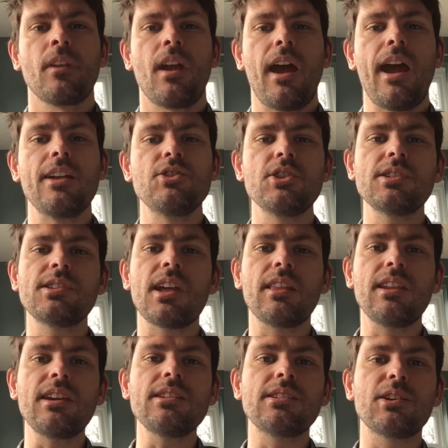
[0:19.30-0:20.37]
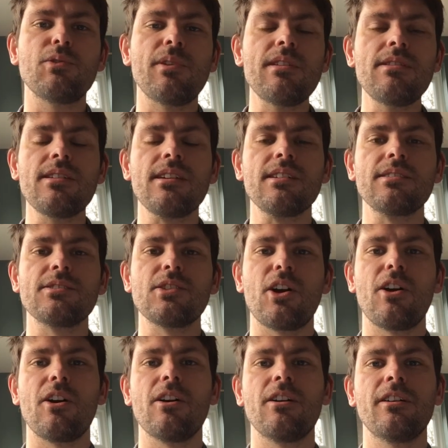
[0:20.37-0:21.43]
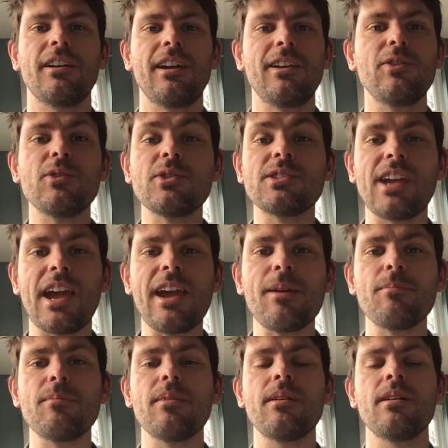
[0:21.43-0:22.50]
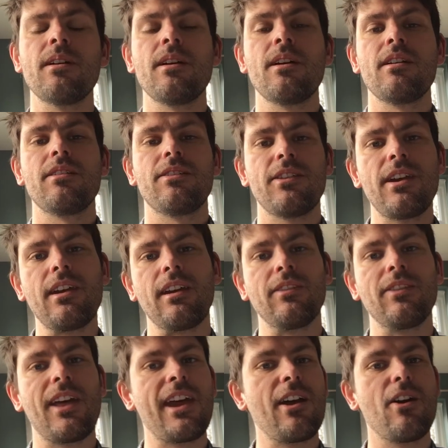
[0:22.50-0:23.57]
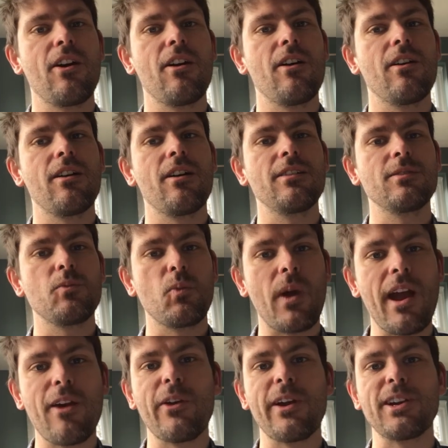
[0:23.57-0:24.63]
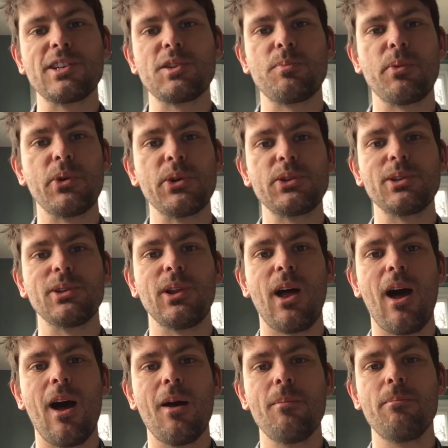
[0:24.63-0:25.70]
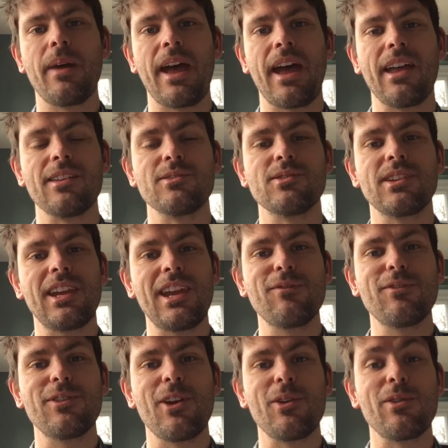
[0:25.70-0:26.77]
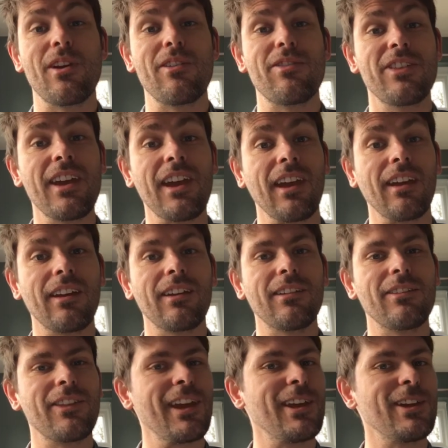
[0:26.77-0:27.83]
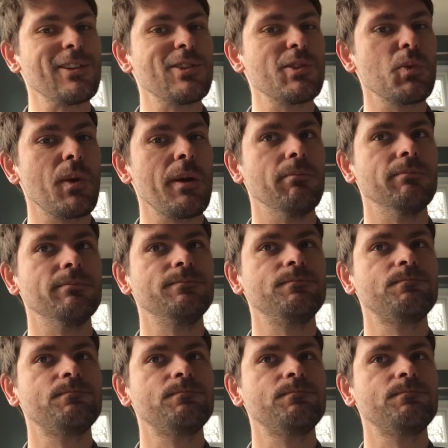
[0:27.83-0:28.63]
And just that these Corinthians are in the same thing. They are wearing spiritual armbands, even though they think they can swim.